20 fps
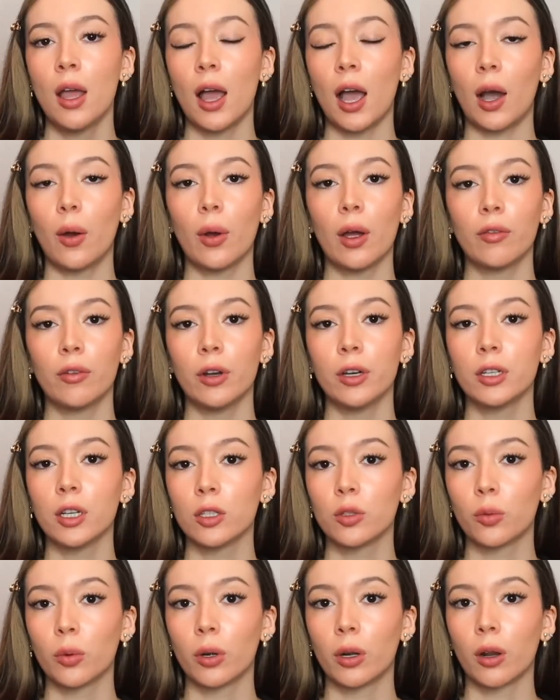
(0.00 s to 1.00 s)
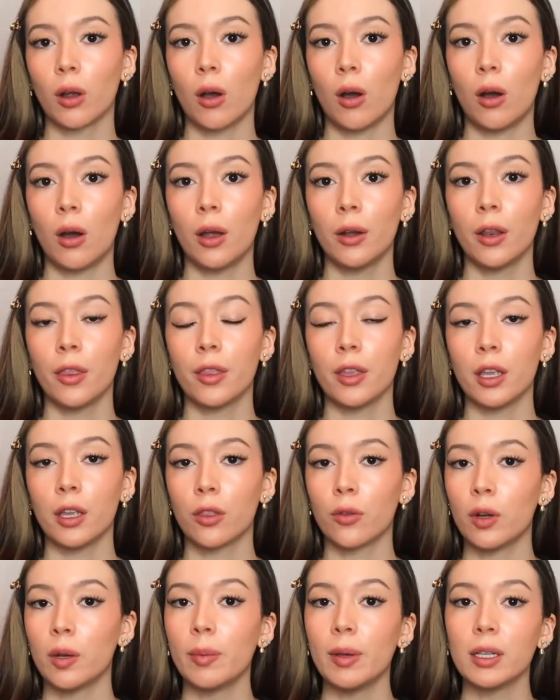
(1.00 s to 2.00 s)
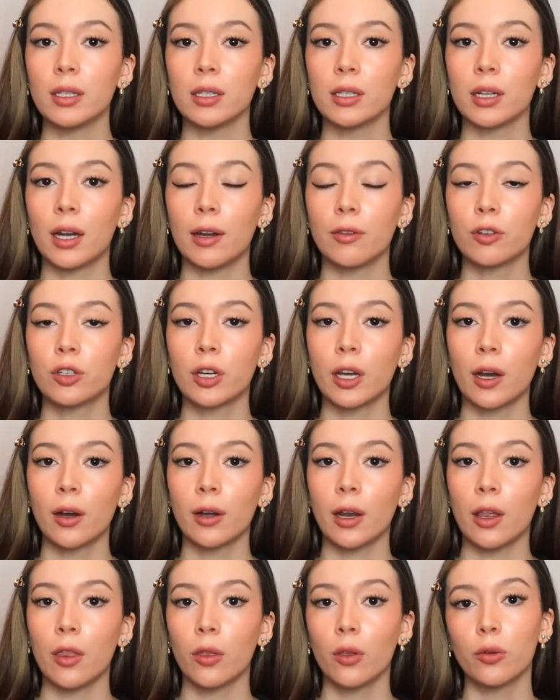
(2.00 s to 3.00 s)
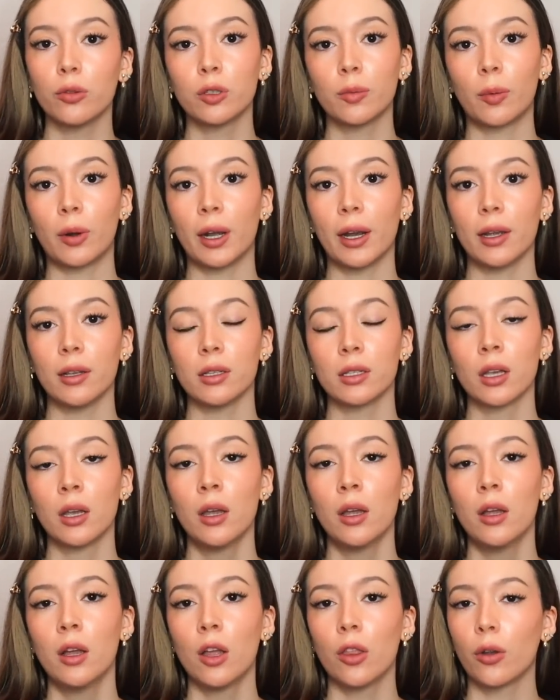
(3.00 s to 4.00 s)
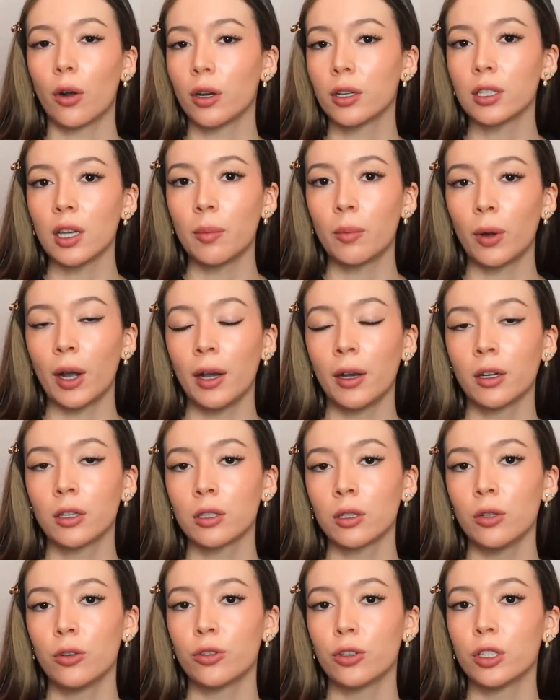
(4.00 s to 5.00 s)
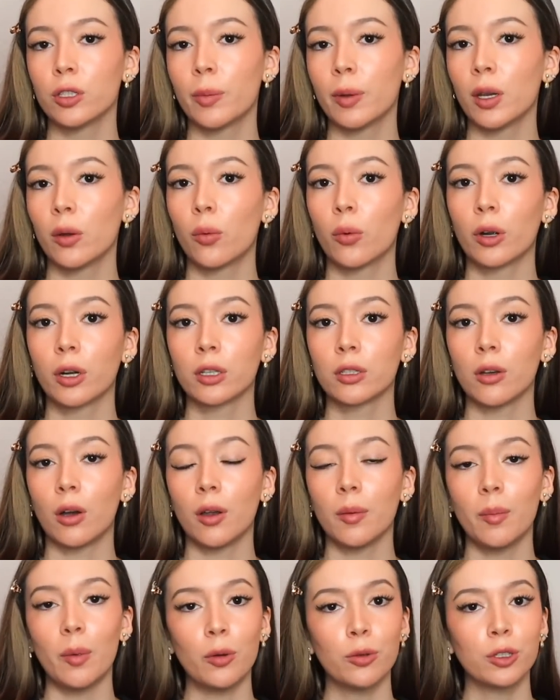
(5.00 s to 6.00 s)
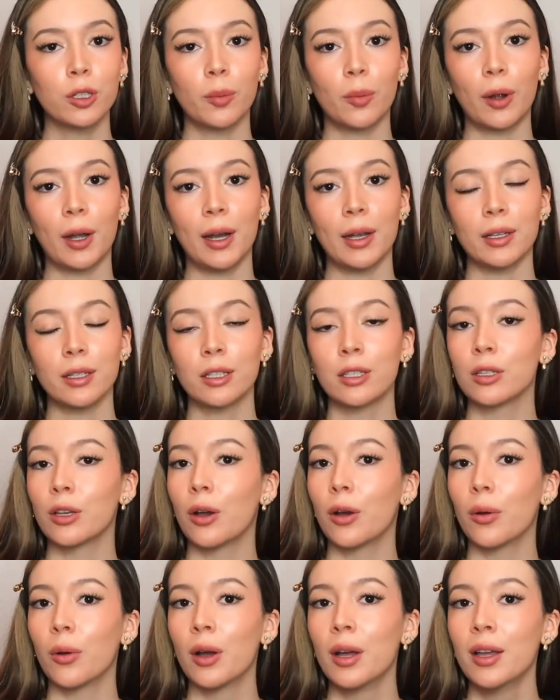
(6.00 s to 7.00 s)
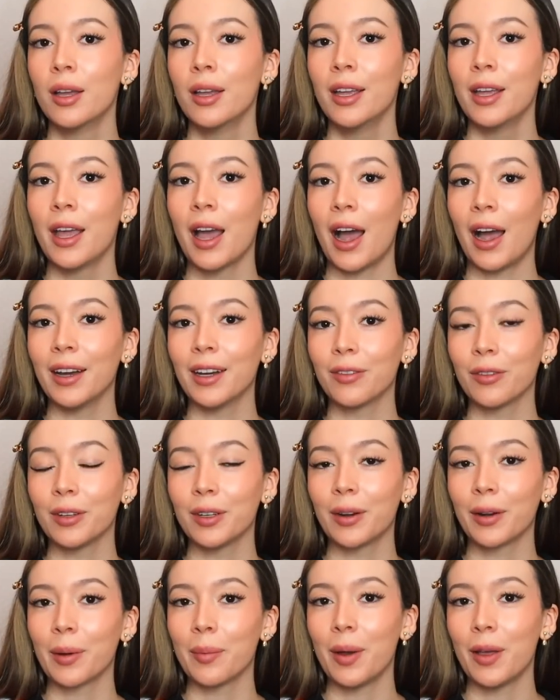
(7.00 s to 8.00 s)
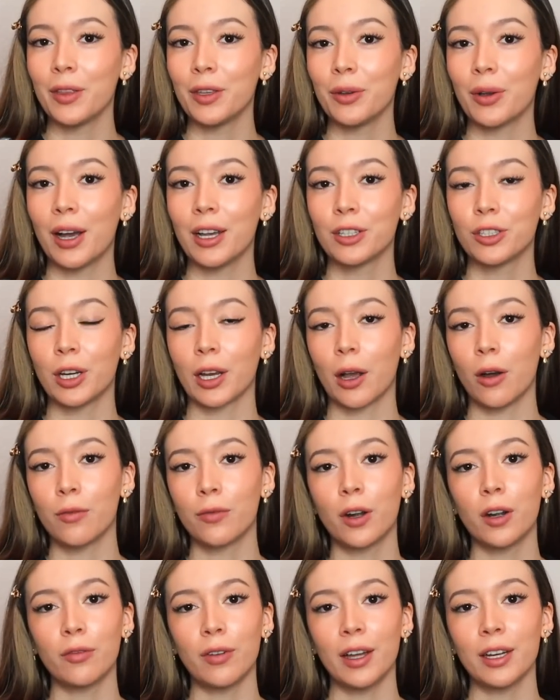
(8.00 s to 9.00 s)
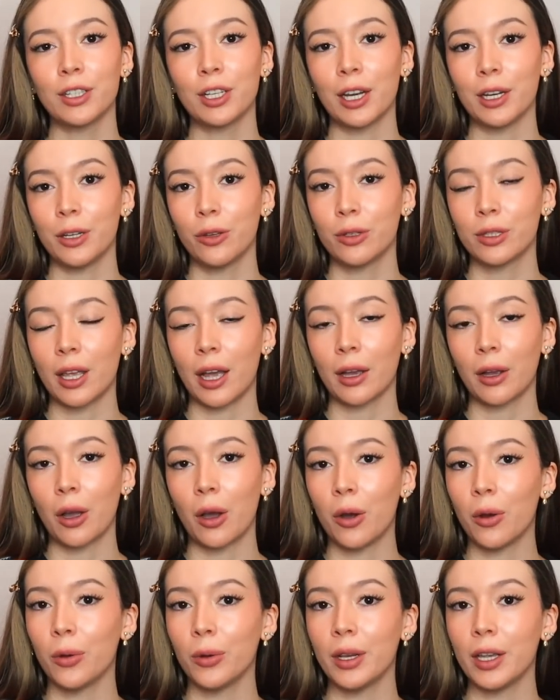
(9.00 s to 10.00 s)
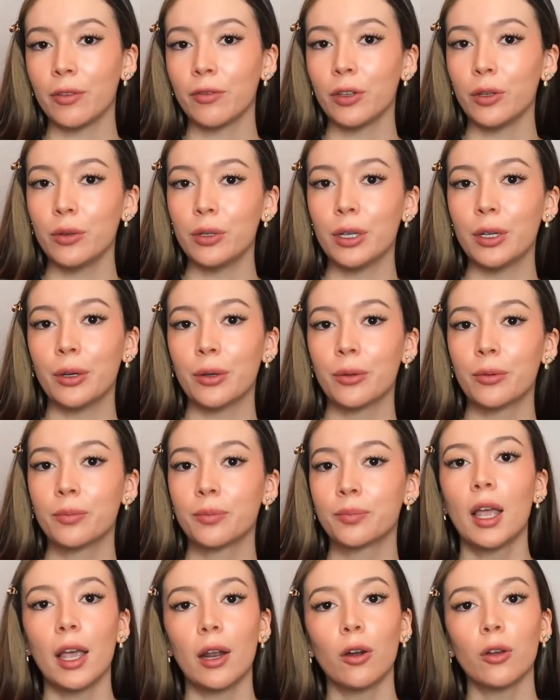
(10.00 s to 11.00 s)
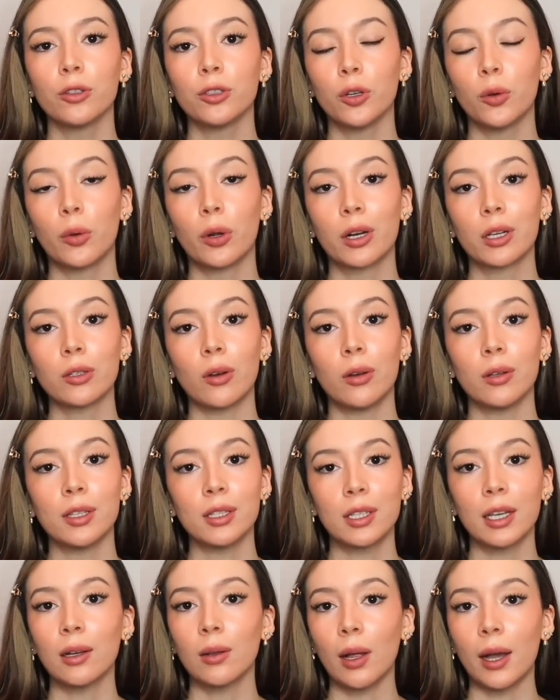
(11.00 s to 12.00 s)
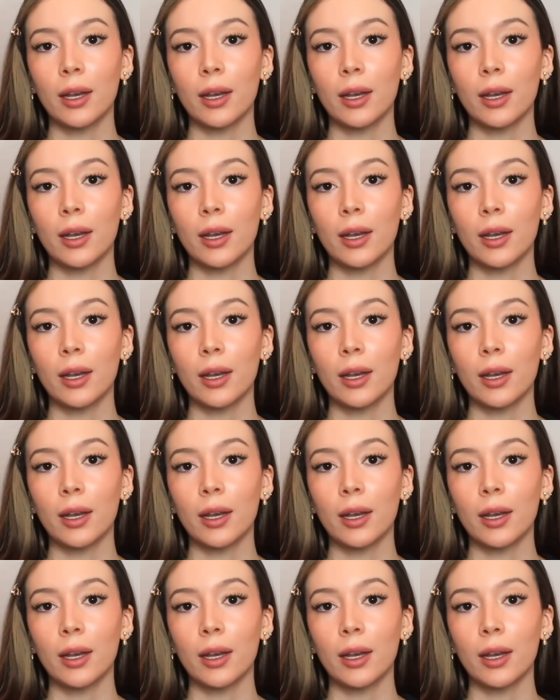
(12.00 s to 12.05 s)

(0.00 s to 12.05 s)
However, it does work on the 3 pieces that I've shared and those brands. There are some brand exclusions, but it works on most brands, so I definitely recommend that you guys check out Farfetch and use that code if you do. It also works on sale